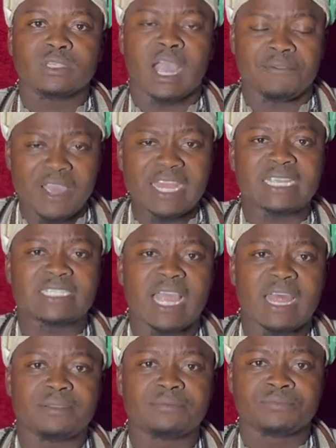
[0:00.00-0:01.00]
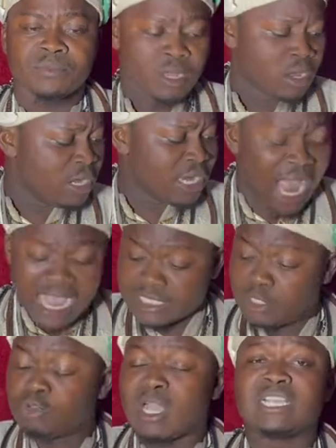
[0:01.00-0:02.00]
I understand.
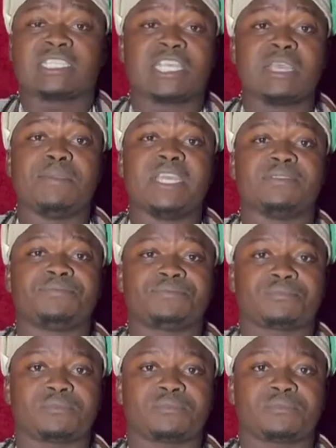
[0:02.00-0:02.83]
As you can see me,